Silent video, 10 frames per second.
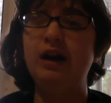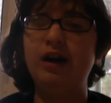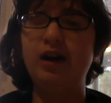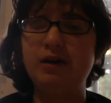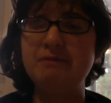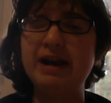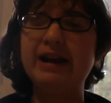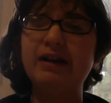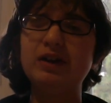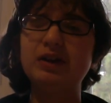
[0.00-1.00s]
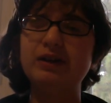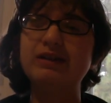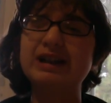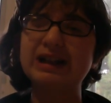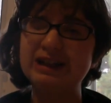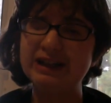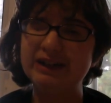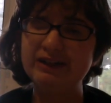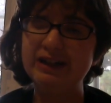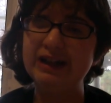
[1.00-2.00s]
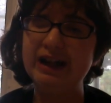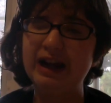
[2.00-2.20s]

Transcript: Our main character is Clary.